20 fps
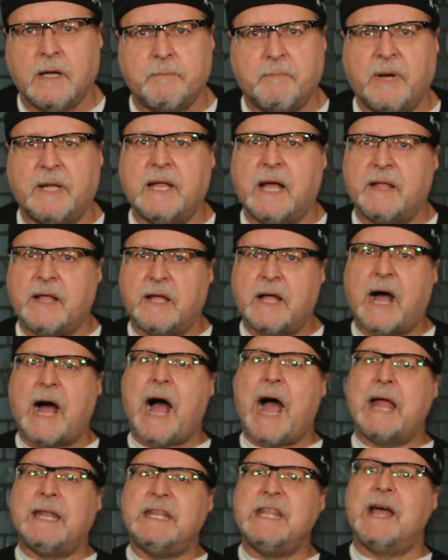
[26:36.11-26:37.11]
But
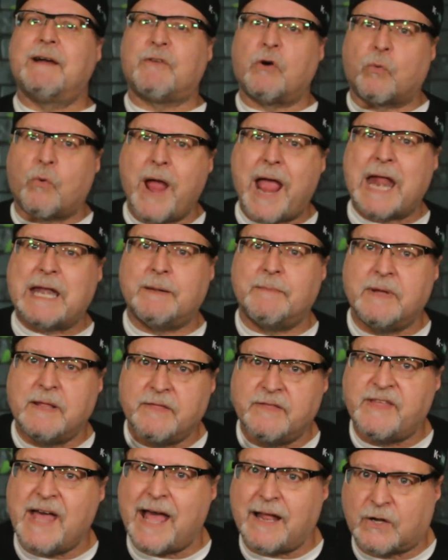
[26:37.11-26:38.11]
I never ran them
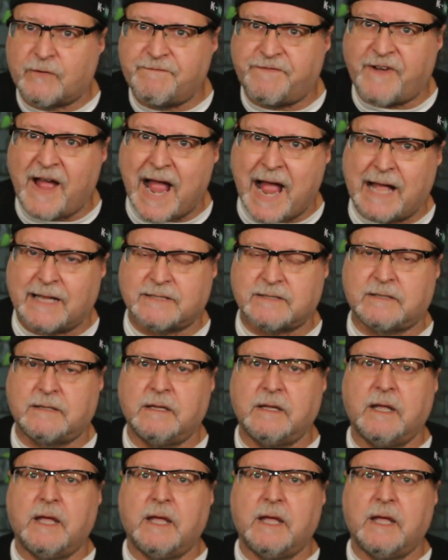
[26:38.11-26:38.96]
that fast.